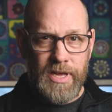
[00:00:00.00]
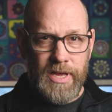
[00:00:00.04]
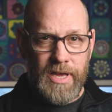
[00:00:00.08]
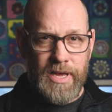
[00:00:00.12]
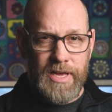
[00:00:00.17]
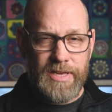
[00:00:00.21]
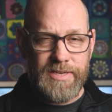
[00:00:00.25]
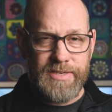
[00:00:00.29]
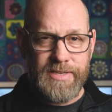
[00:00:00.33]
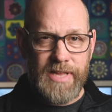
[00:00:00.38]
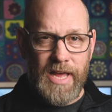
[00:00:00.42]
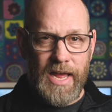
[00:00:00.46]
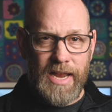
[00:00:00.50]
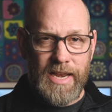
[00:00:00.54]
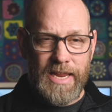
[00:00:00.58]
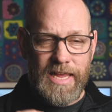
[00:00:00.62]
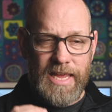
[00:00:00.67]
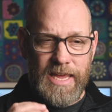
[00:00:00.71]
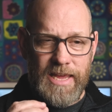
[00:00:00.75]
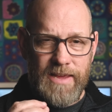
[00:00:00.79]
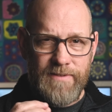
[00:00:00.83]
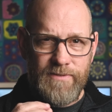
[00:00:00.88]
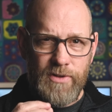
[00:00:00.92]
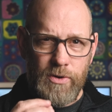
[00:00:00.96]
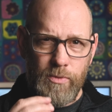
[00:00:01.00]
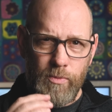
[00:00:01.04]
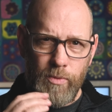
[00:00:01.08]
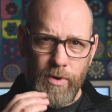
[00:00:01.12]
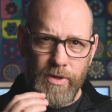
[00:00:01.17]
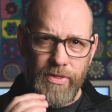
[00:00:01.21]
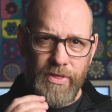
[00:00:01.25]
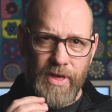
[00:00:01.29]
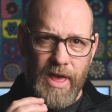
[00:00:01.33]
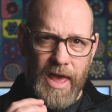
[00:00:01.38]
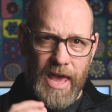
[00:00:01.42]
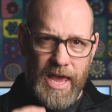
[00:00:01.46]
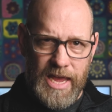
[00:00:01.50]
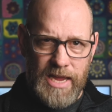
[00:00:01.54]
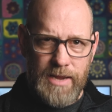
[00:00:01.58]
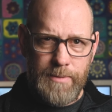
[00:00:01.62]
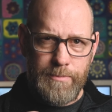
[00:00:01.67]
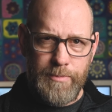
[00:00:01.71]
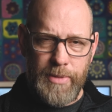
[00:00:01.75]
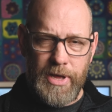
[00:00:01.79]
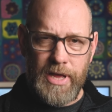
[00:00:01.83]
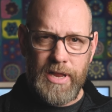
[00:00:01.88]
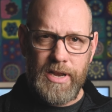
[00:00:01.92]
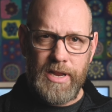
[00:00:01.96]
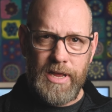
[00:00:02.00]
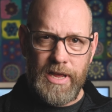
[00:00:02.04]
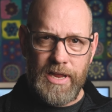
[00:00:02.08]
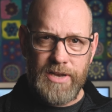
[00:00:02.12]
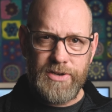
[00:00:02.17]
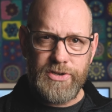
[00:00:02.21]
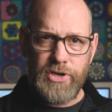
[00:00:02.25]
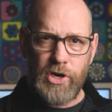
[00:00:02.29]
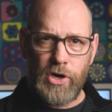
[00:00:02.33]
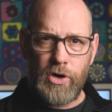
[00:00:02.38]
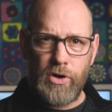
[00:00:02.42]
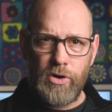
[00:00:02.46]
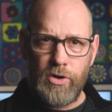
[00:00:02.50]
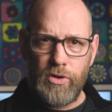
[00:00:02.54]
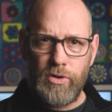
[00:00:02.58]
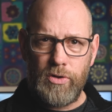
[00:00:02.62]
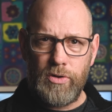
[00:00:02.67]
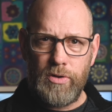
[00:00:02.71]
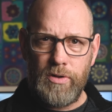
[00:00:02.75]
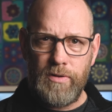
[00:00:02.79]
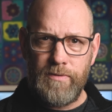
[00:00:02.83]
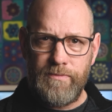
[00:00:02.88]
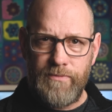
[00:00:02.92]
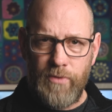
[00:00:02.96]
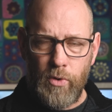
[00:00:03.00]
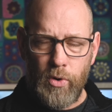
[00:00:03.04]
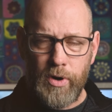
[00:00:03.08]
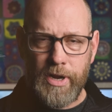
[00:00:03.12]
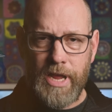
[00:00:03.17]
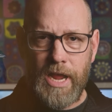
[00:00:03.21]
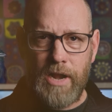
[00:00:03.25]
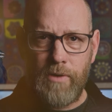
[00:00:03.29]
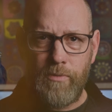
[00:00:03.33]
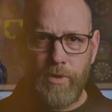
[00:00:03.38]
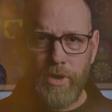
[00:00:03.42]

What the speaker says: is that even with 8-bit internal 4K